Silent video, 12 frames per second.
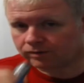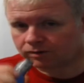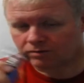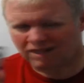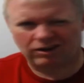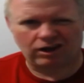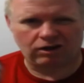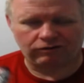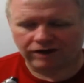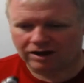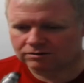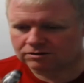have a little
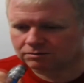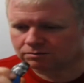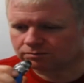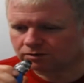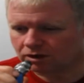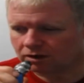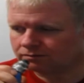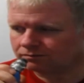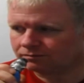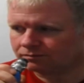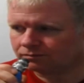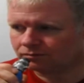vape, because I'm
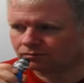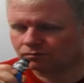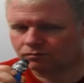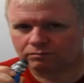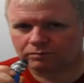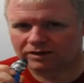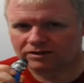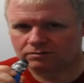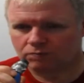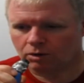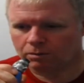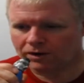been
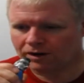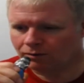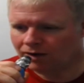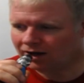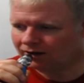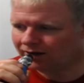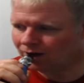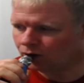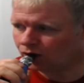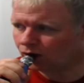up here a while now.